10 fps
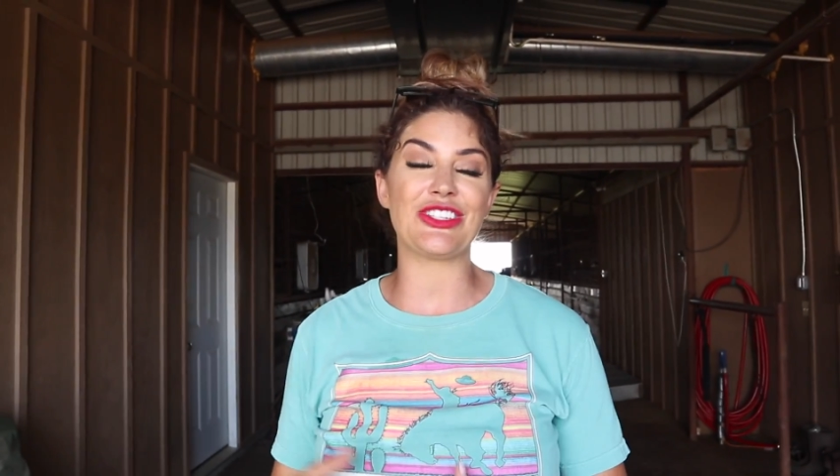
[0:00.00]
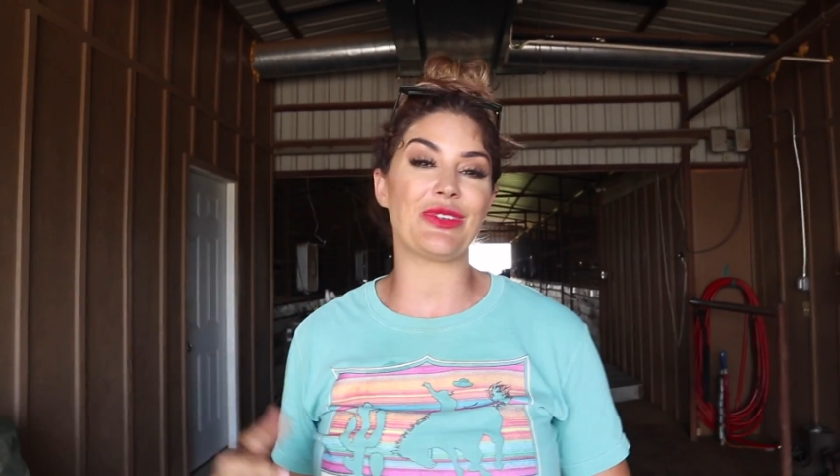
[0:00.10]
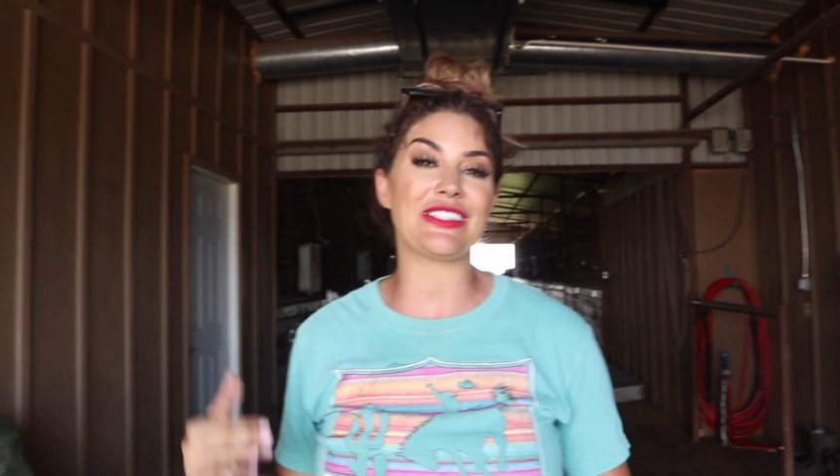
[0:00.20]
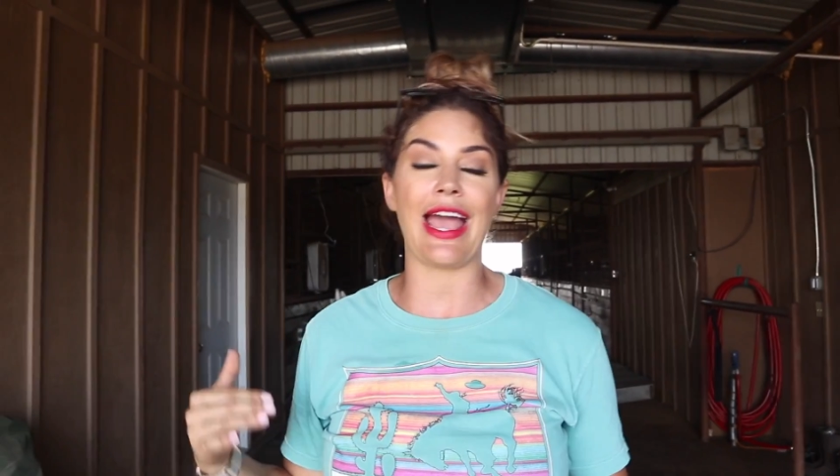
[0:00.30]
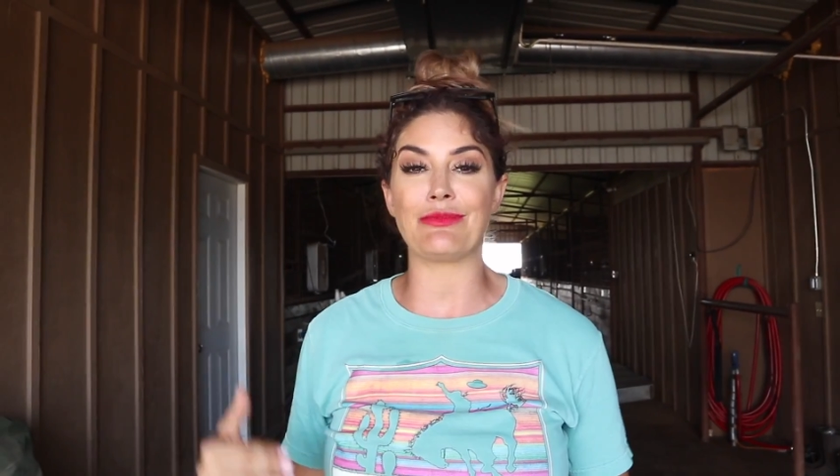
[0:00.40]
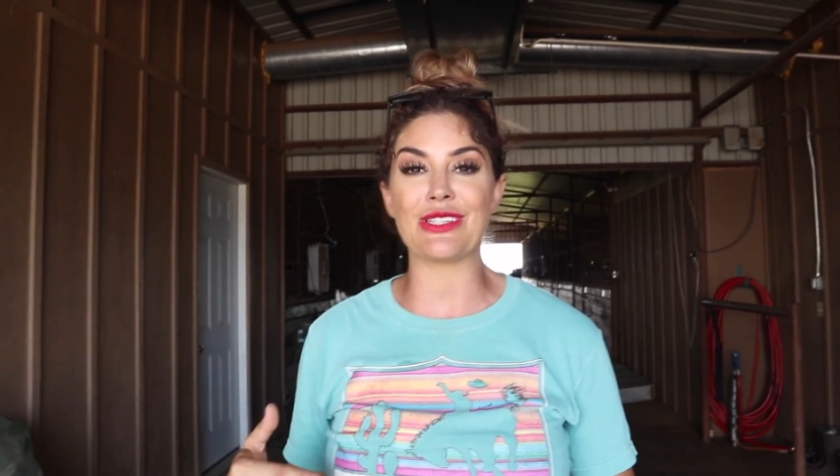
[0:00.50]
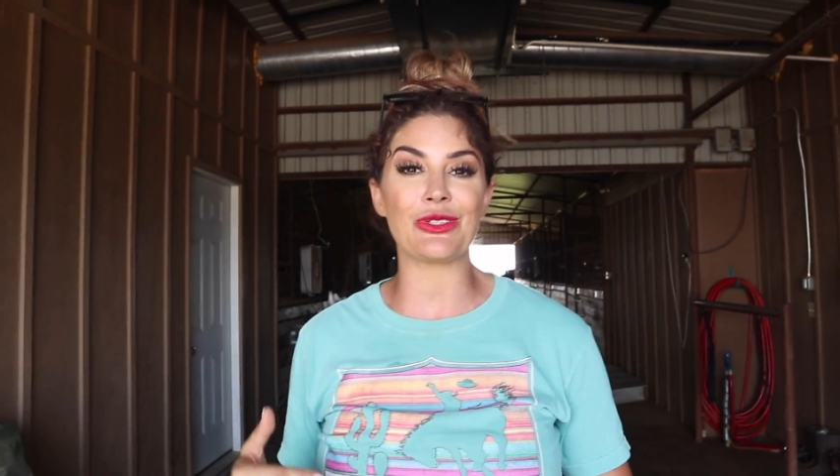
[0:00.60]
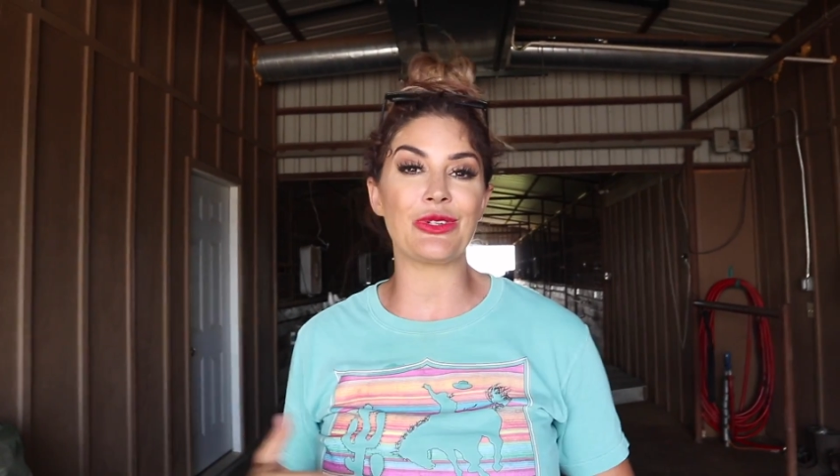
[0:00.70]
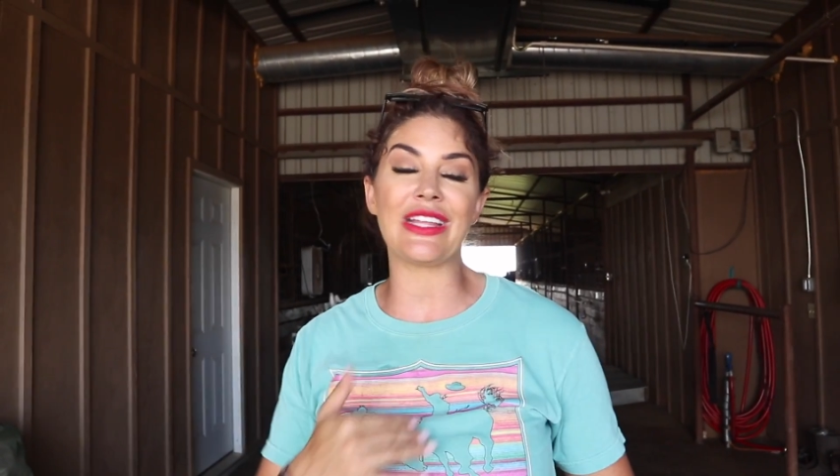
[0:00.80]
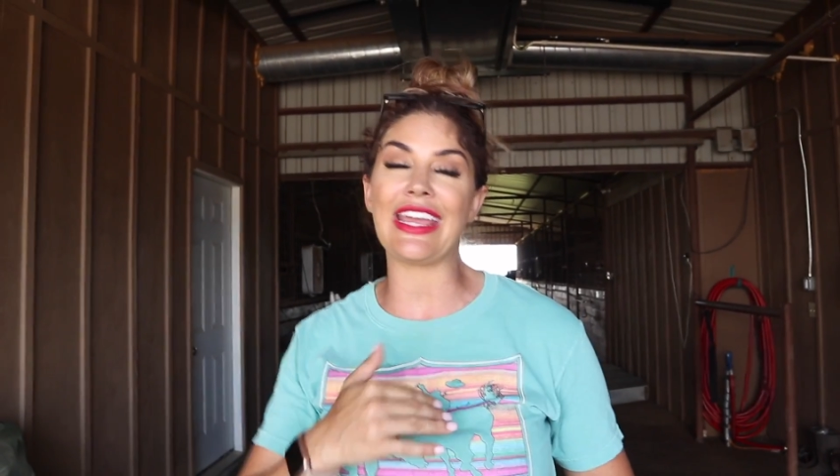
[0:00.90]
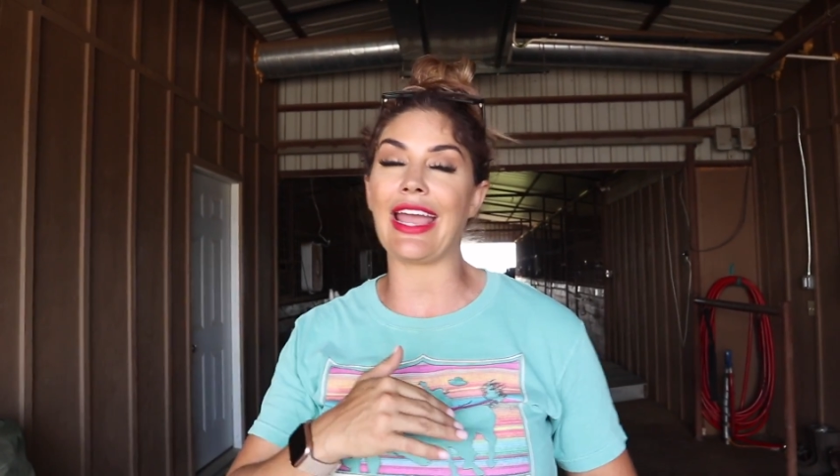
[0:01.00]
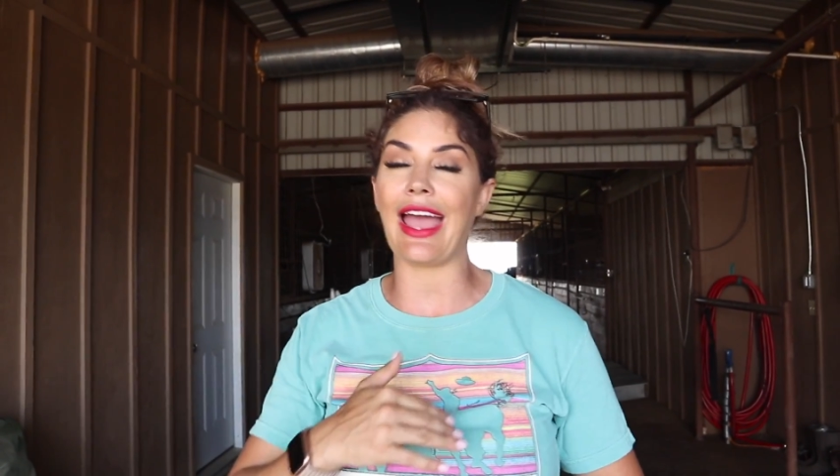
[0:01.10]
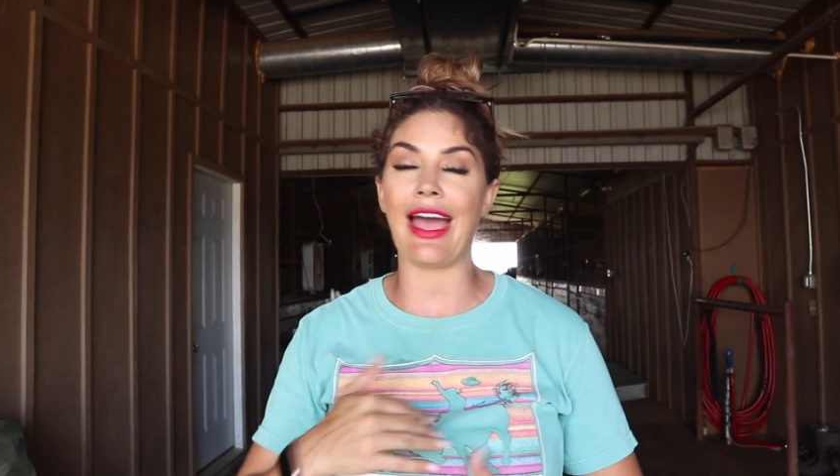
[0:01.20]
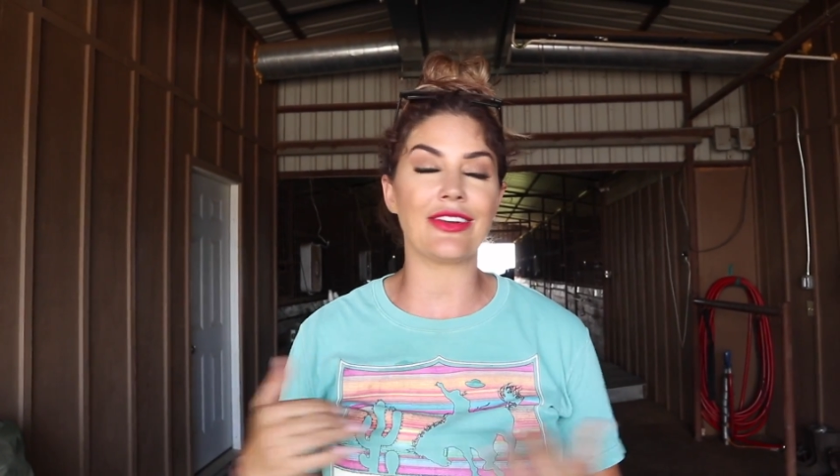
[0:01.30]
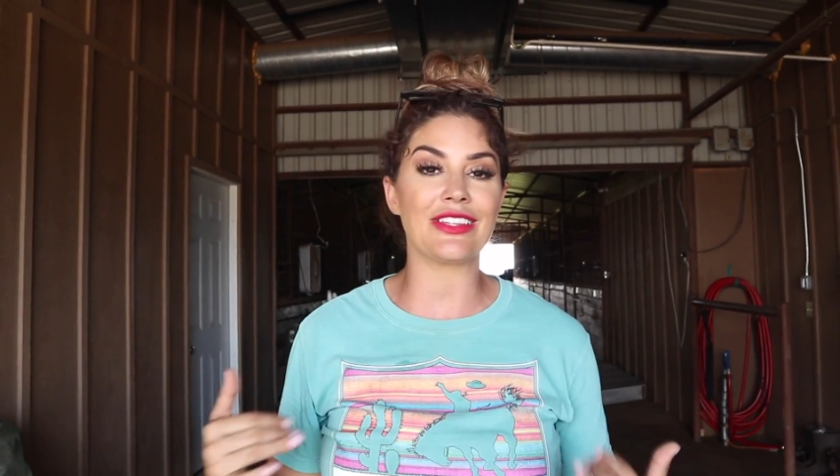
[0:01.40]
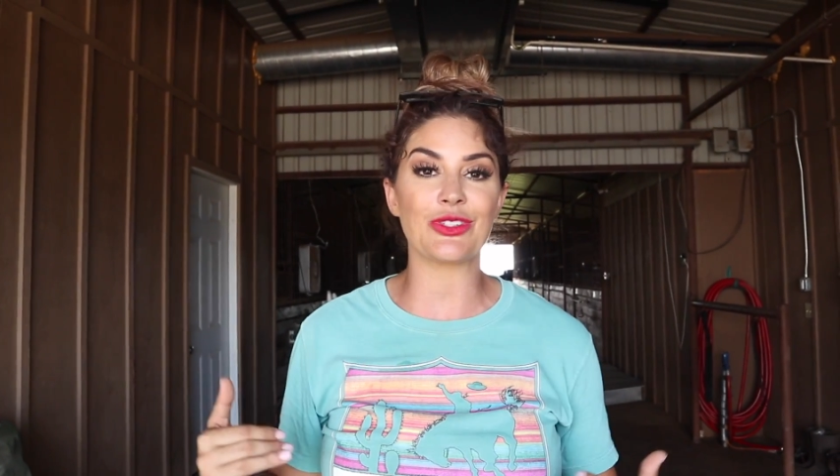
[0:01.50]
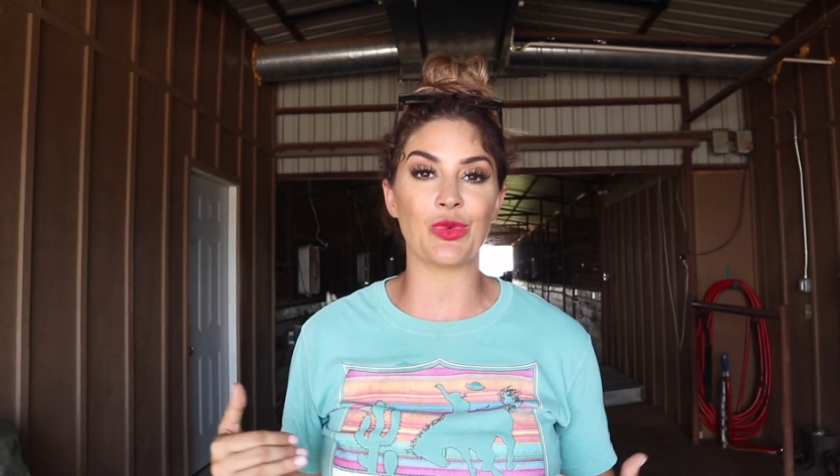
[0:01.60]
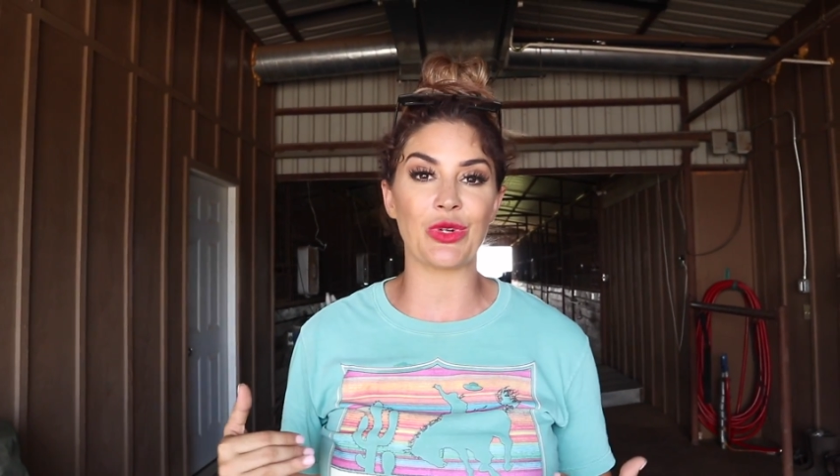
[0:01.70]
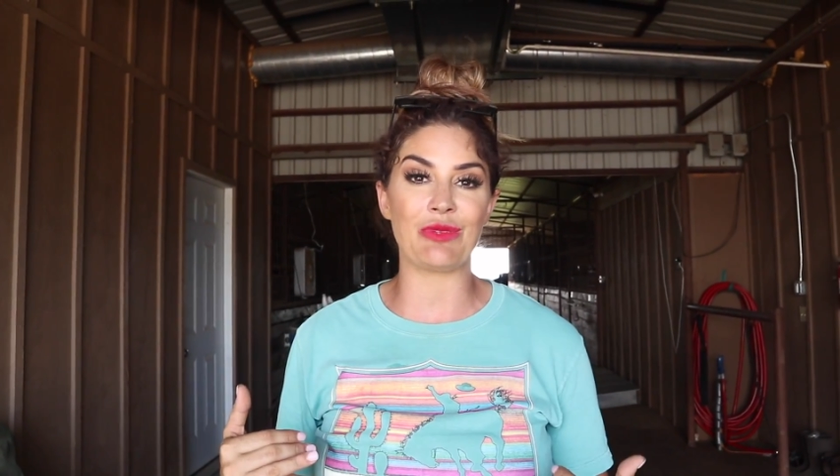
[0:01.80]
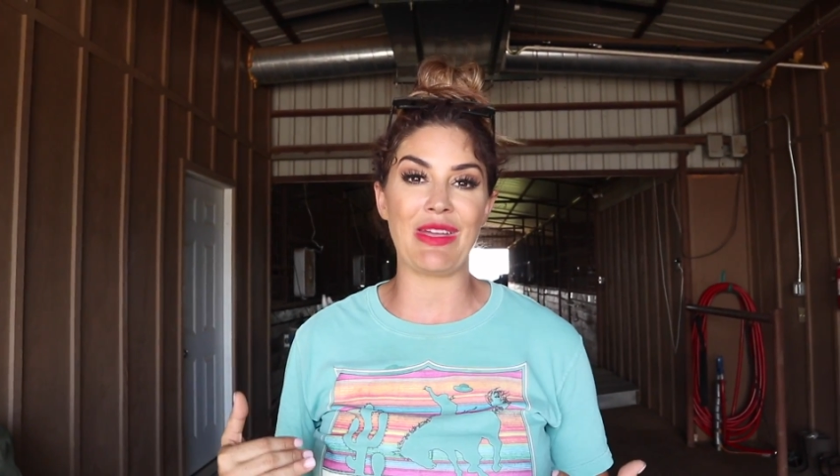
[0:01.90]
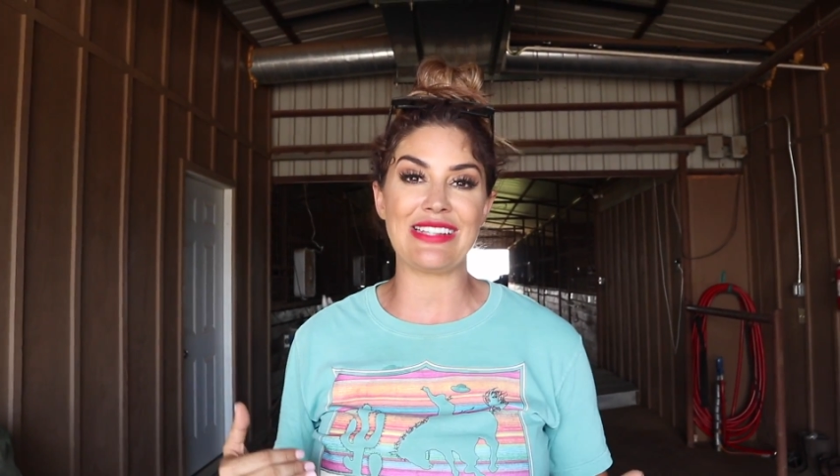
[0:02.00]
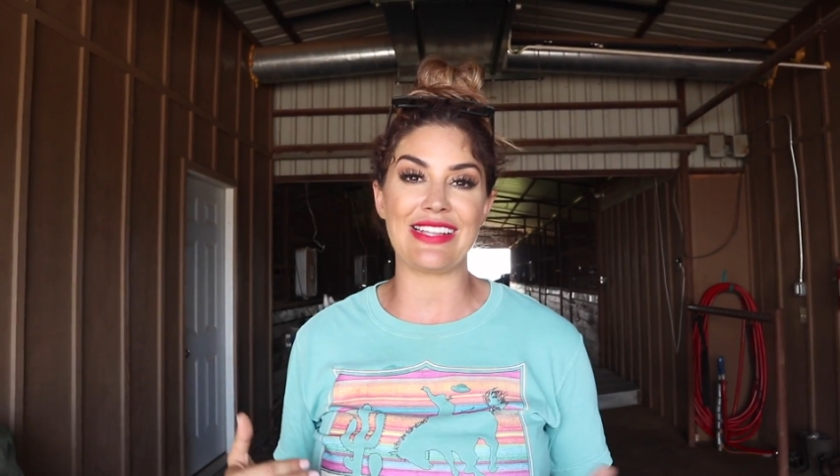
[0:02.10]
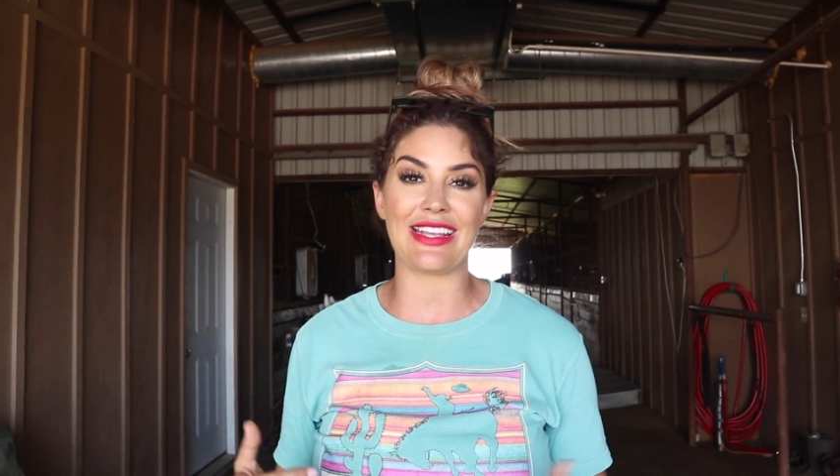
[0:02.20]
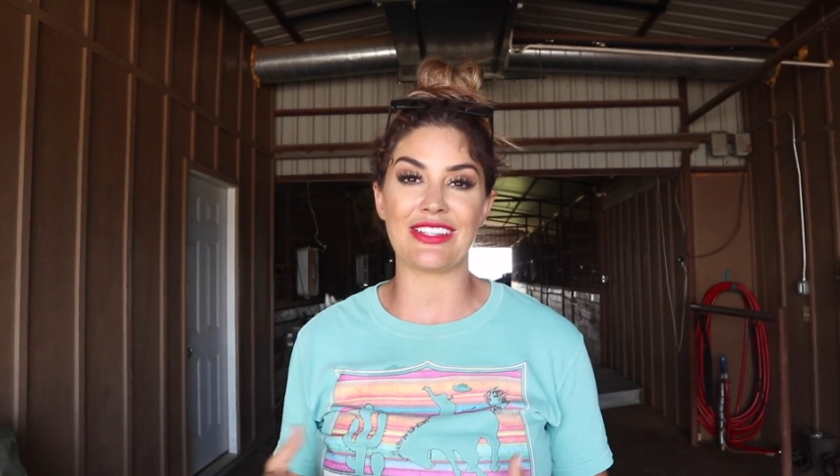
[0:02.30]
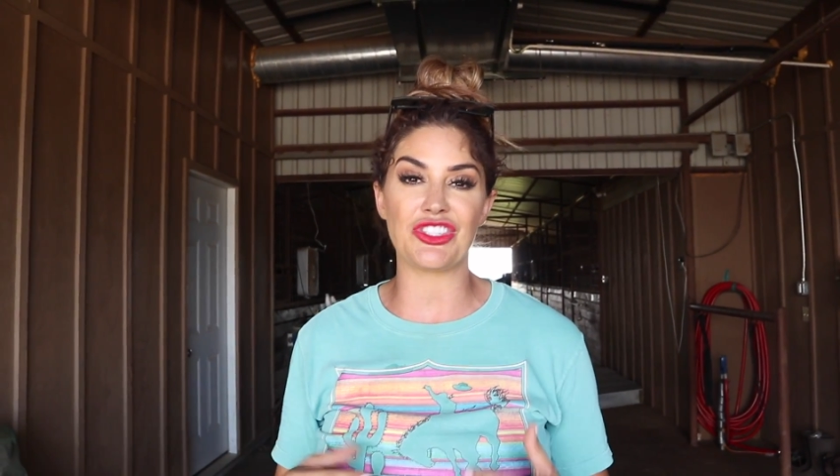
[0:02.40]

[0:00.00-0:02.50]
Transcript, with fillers: She was absolutely out of this world amazing.